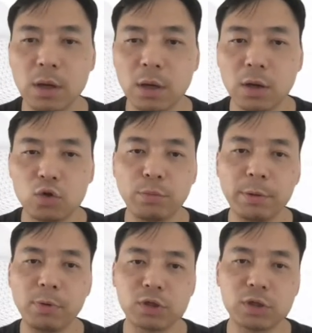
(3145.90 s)
To be
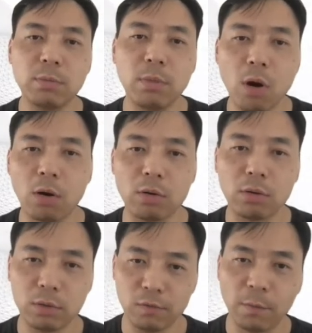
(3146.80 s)
both small
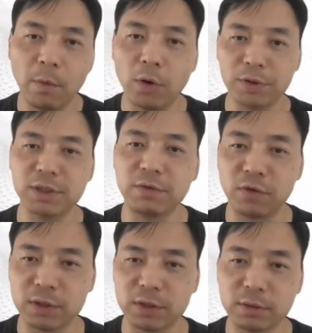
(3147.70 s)
for more is
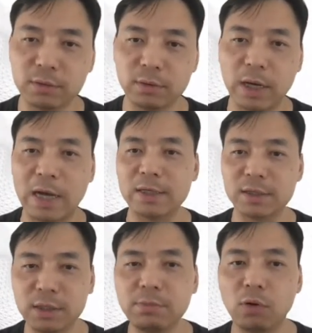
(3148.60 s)
different, and
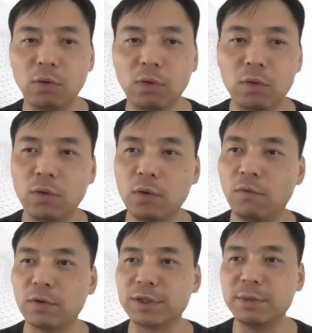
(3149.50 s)
simple
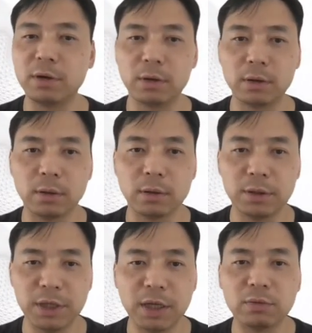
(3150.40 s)
for simpler
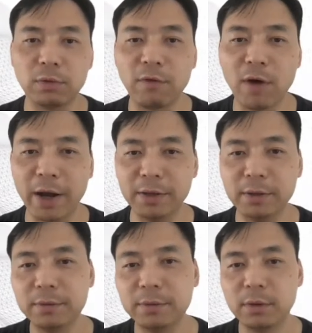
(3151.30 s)
yet
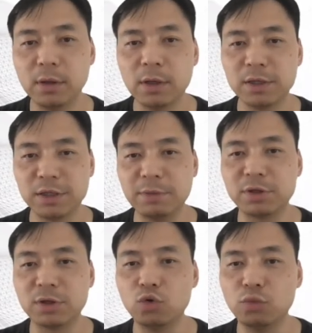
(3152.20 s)
refined
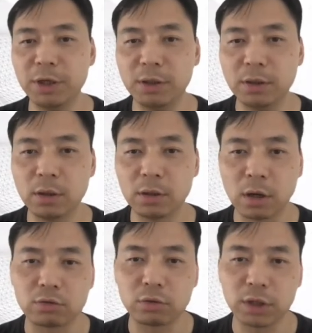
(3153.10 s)
seems to be
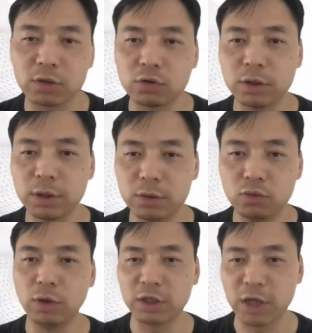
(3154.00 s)
contradictory
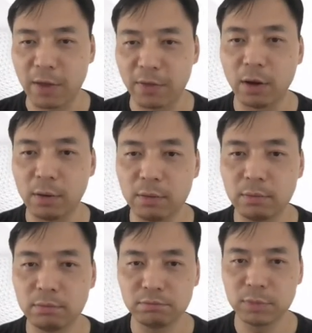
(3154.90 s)
to each other,
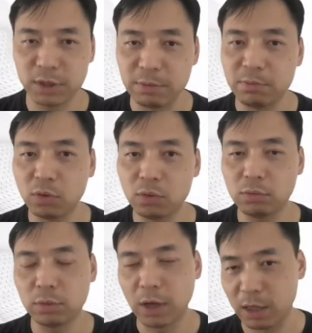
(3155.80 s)
simple
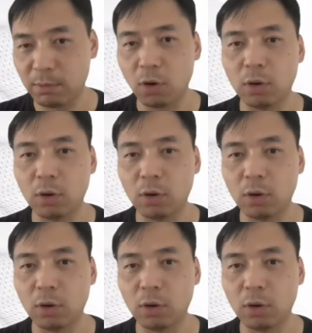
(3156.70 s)
and more.